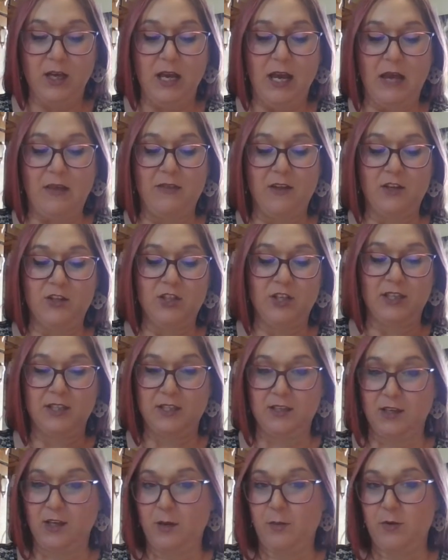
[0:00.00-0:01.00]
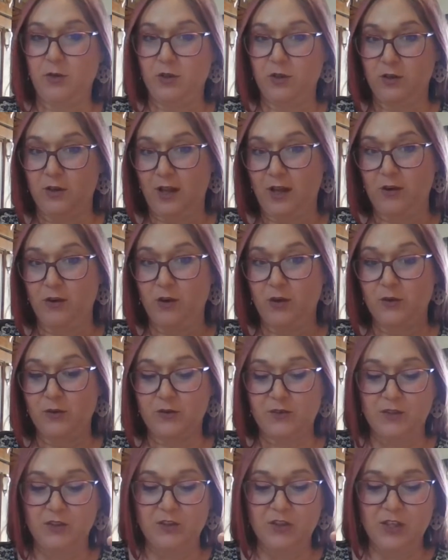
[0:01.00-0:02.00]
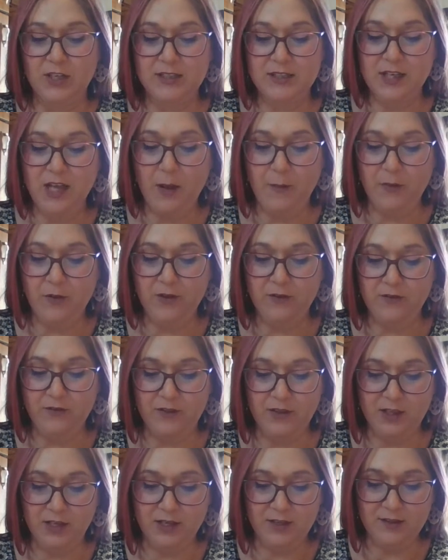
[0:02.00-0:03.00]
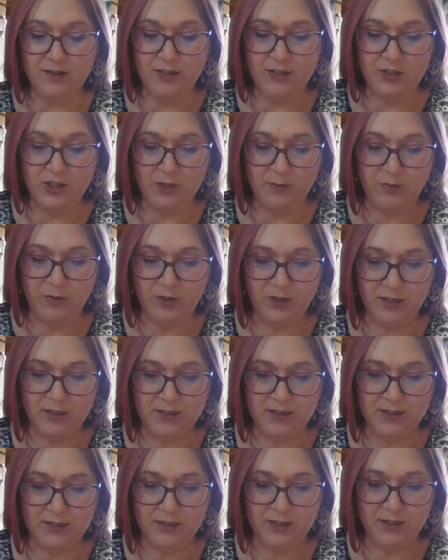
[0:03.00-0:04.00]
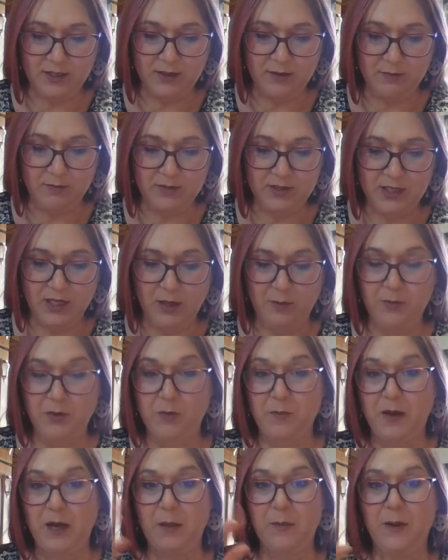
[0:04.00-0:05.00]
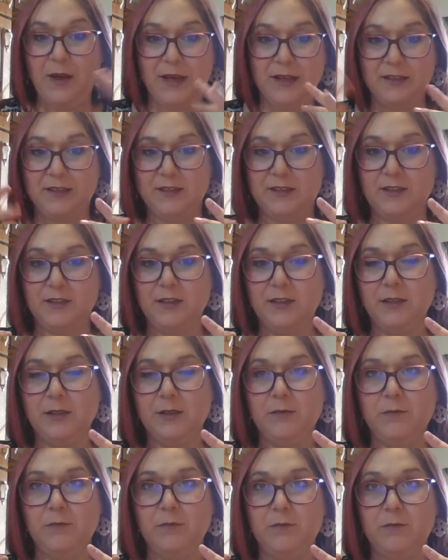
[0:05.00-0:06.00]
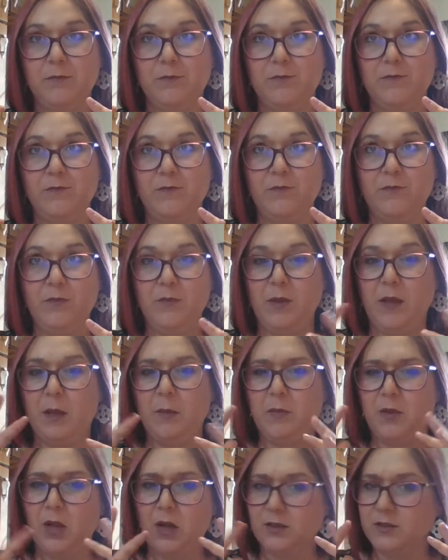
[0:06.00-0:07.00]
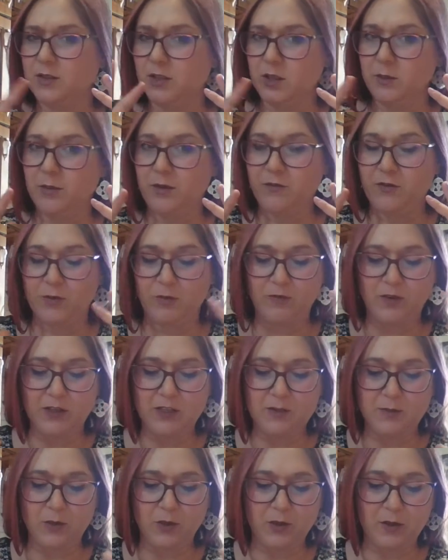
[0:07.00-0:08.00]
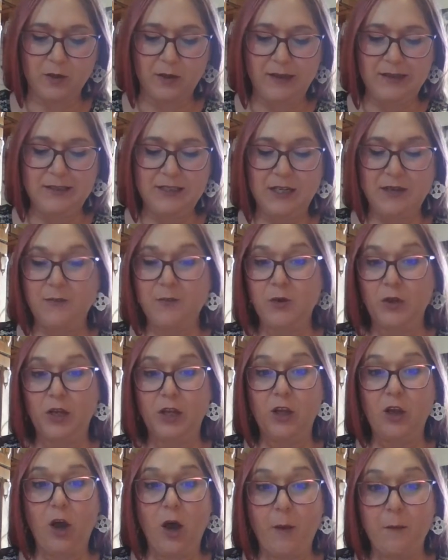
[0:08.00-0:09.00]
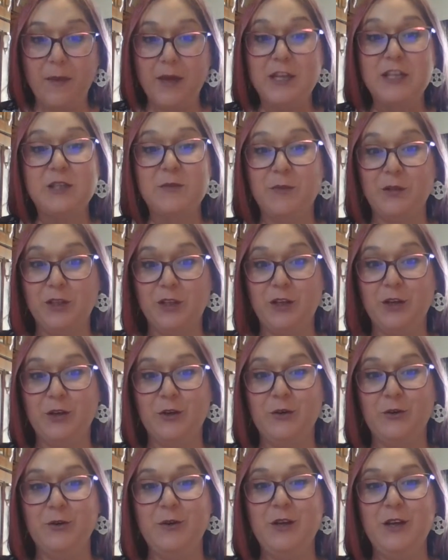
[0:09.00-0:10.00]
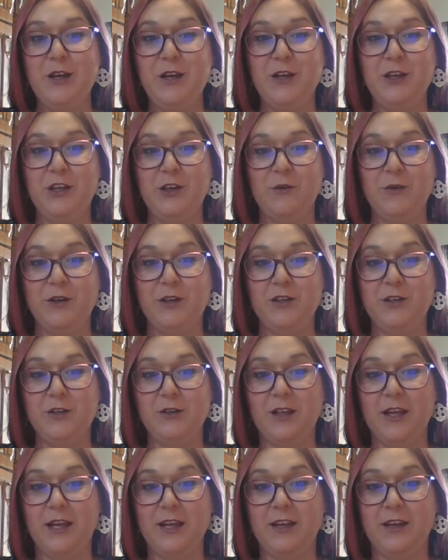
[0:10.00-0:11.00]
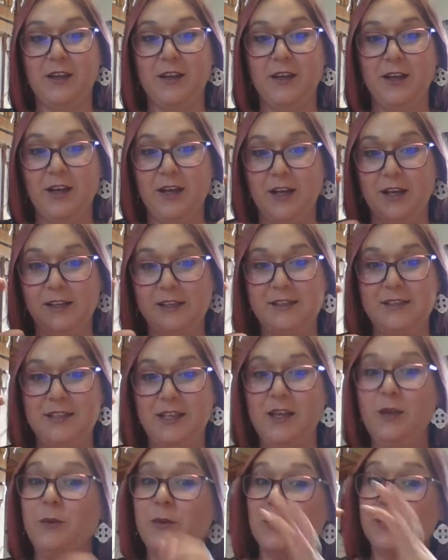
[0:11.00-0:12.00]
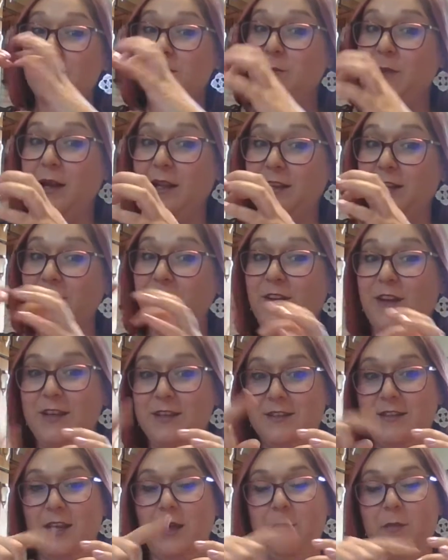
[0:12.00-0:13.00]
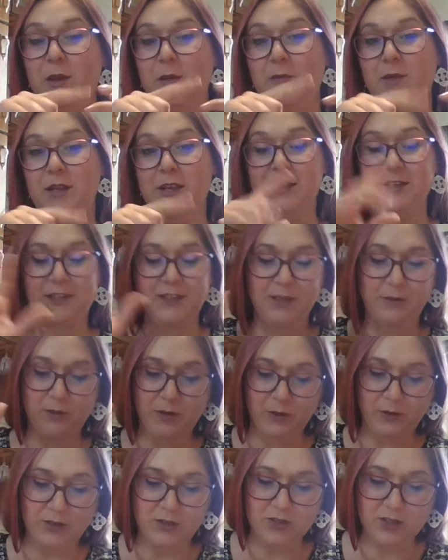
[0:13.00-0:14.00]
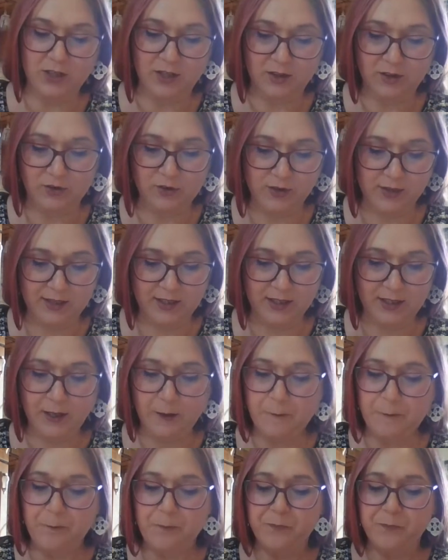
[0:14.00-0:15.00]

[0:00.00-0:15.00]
And then she has a couple little arrows. She has a couple of things that she puts to help you bypass being blocked a little bit from Facebook. Instead of putting comment below, you want to do like a C with a smiley face, MMENT, by the way. She's got little tricks like that.